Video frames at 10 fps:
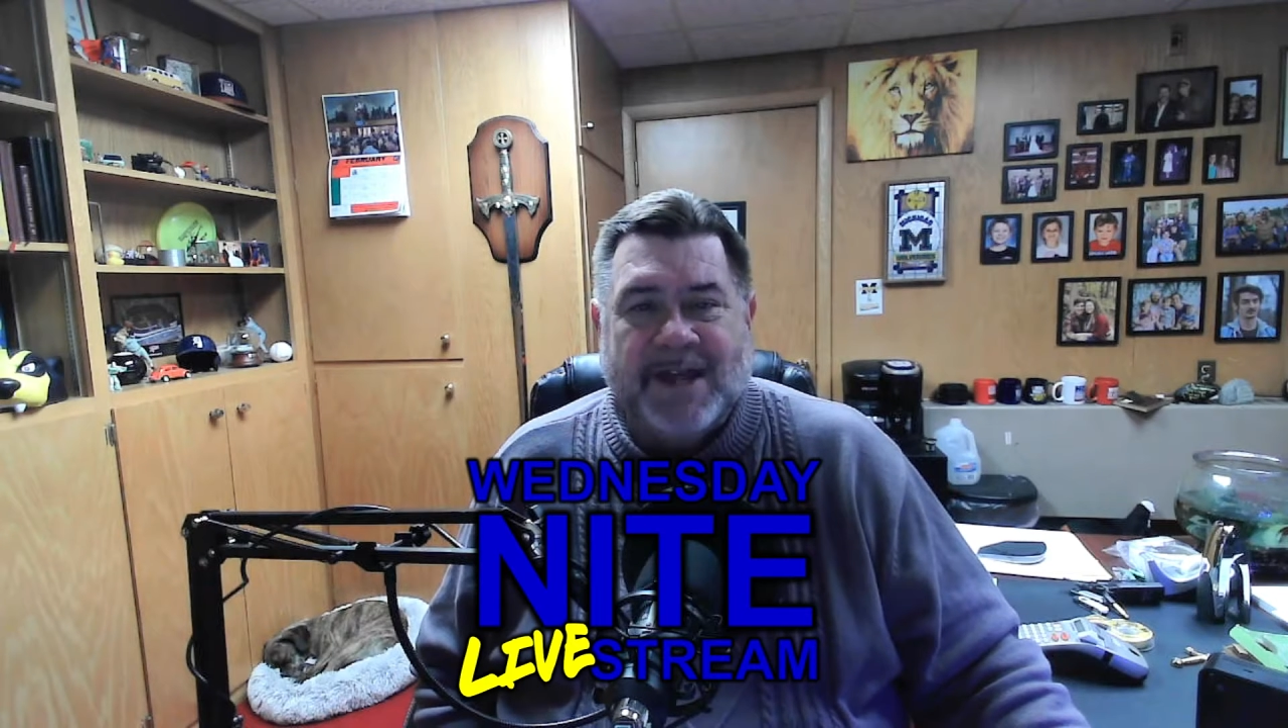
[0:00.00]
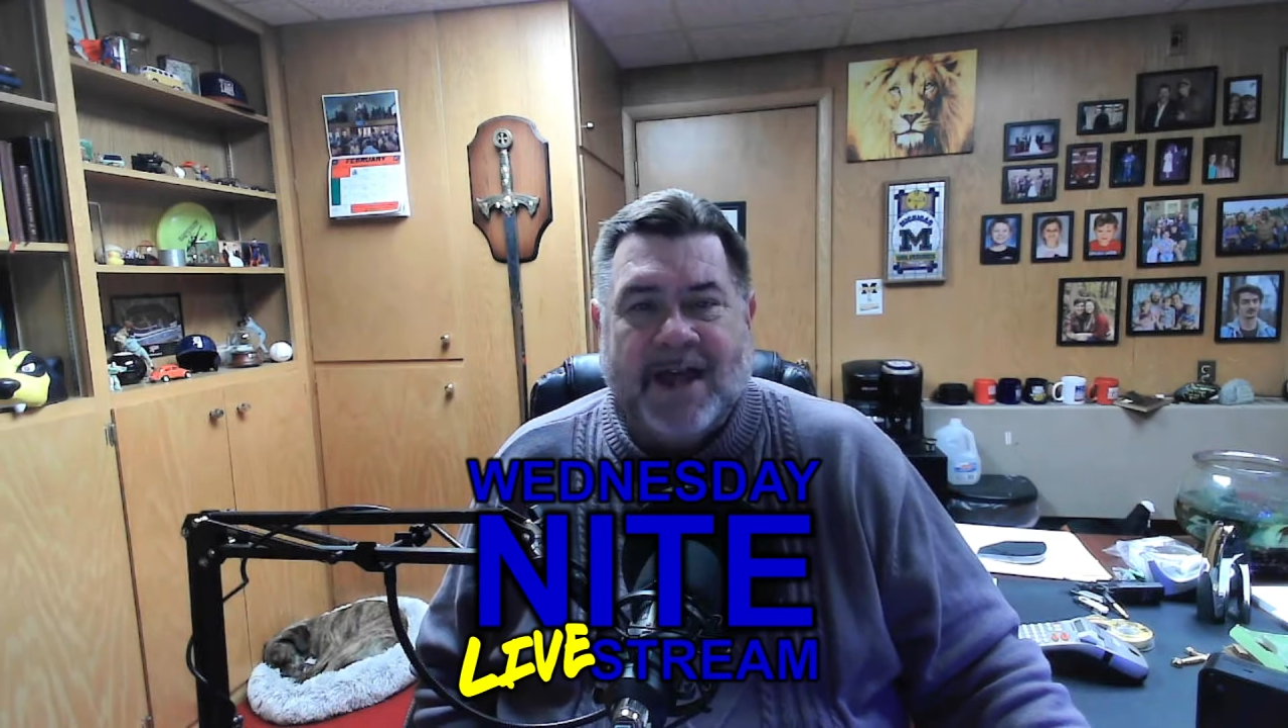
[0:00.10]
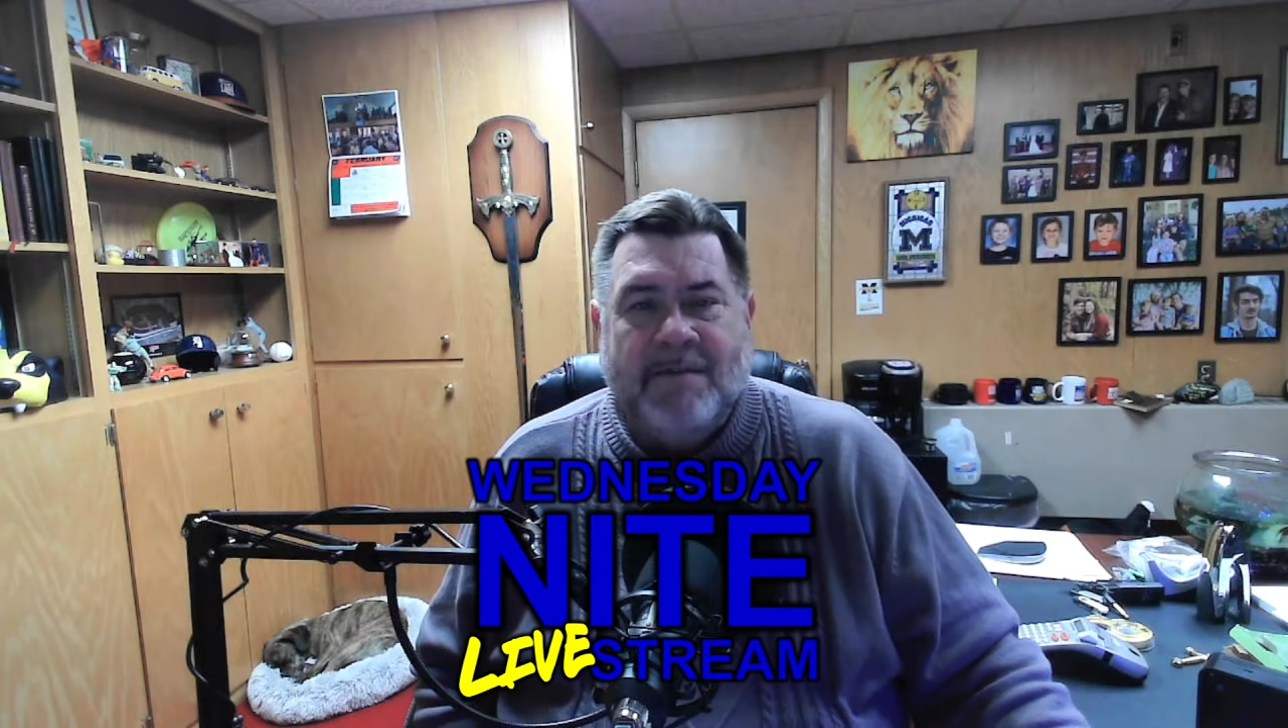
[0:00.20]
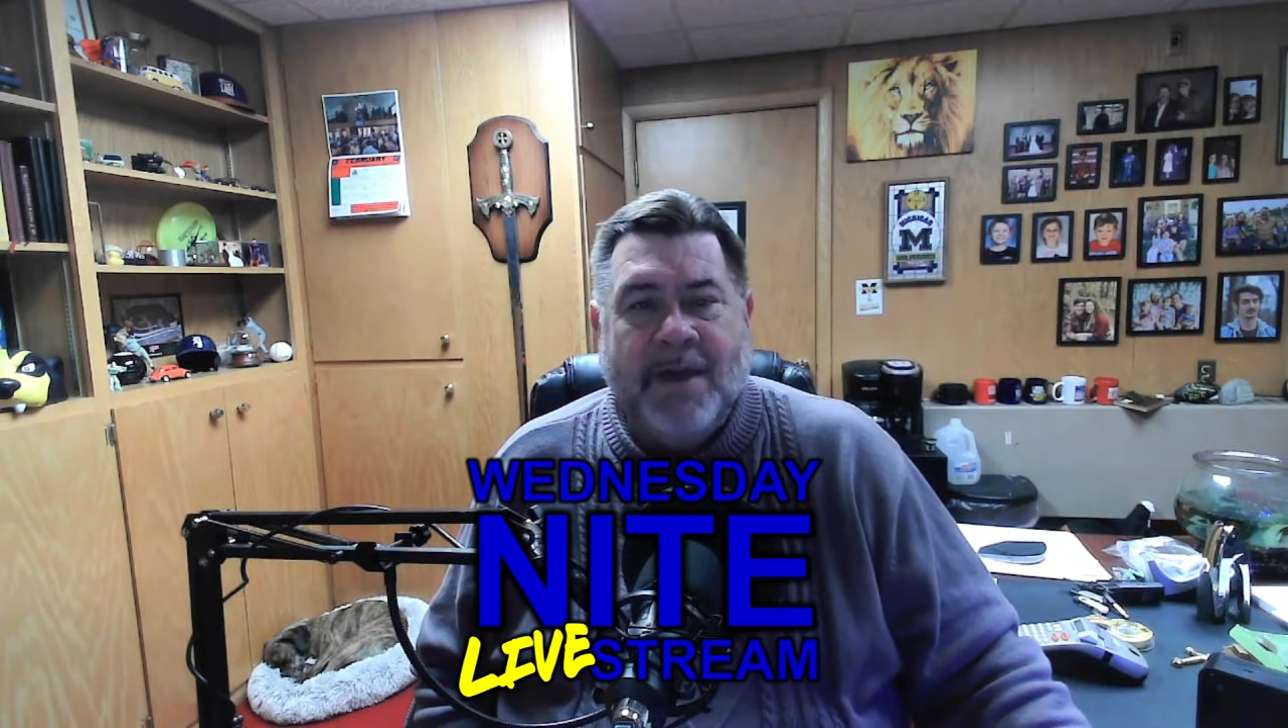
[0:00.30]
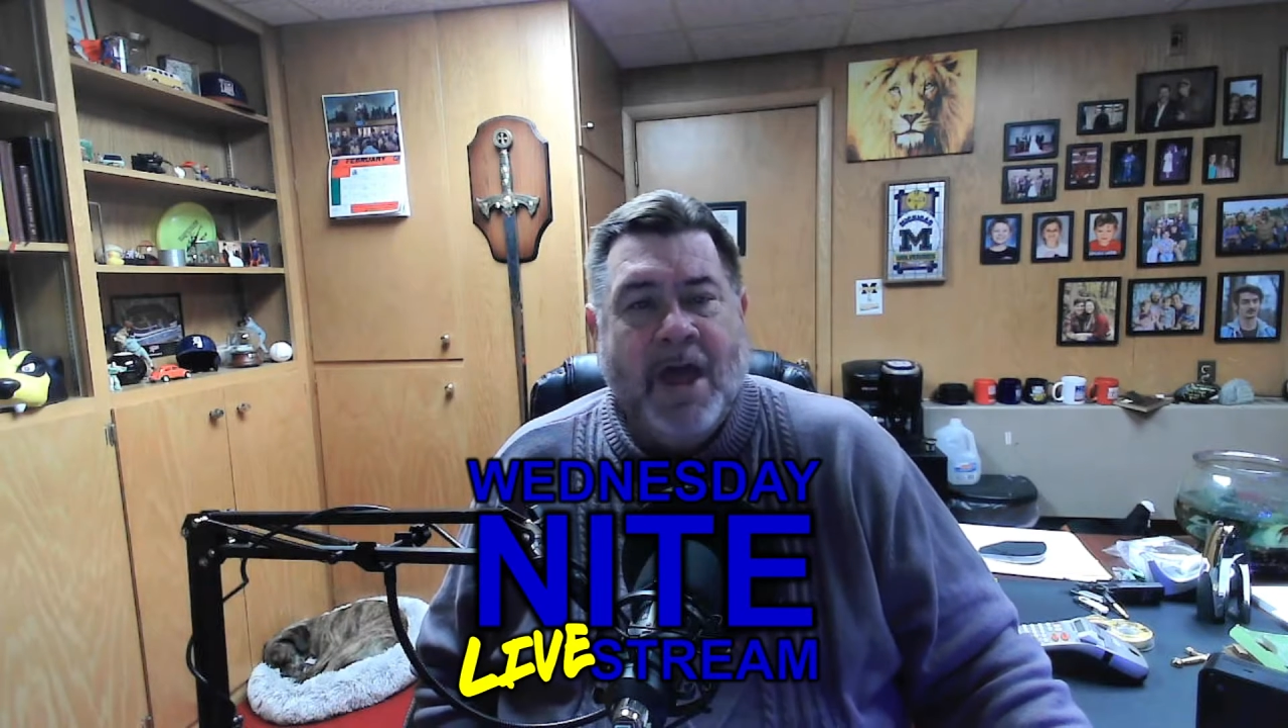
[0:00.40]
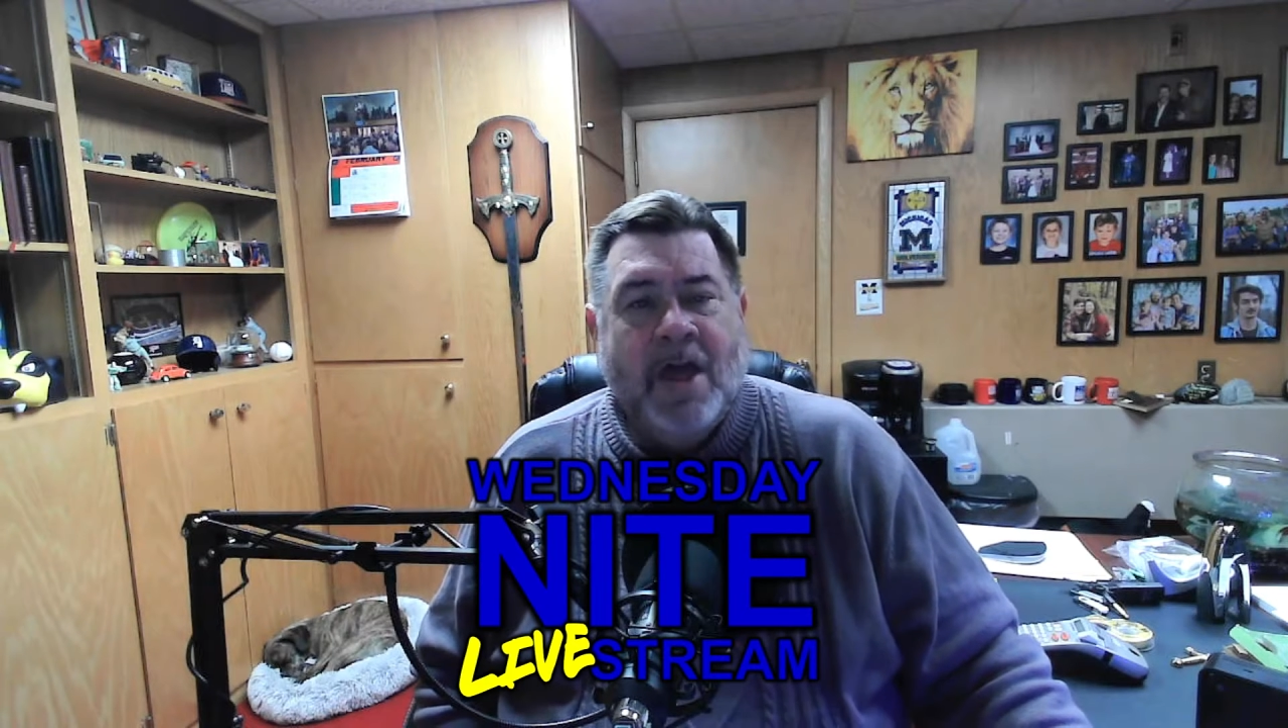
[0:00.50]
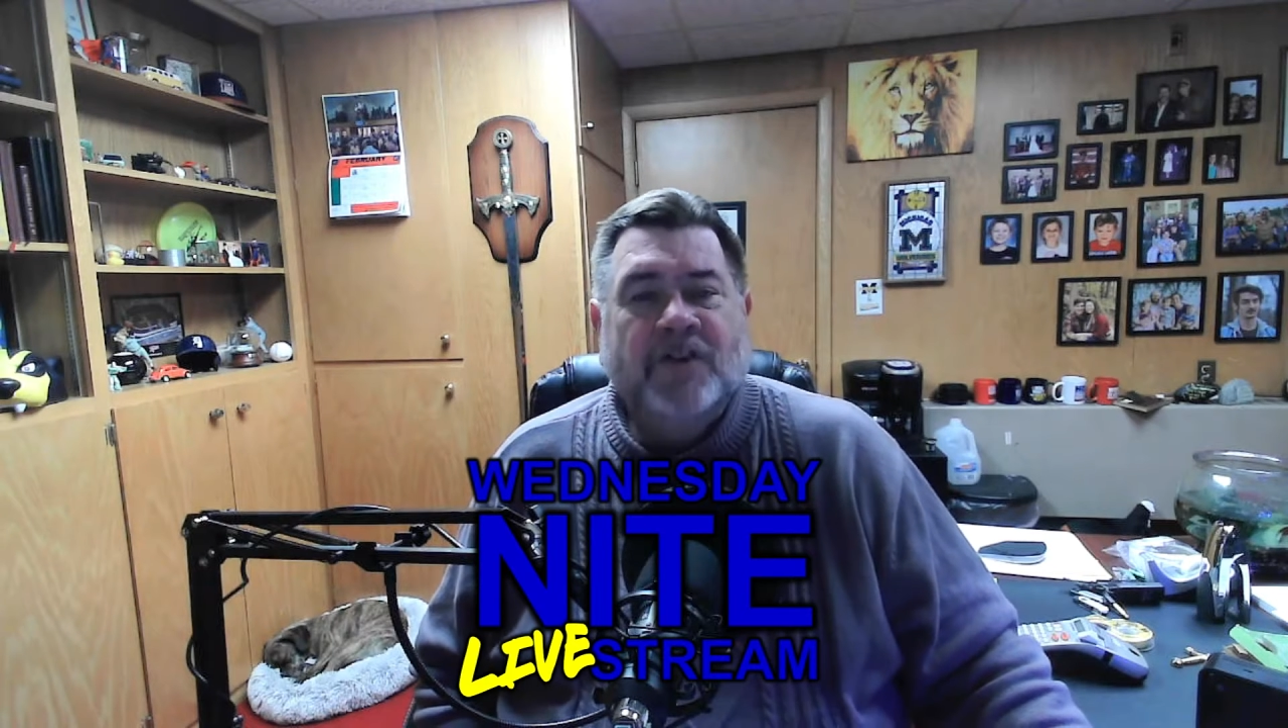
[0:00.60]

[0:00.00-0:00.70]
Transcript: time.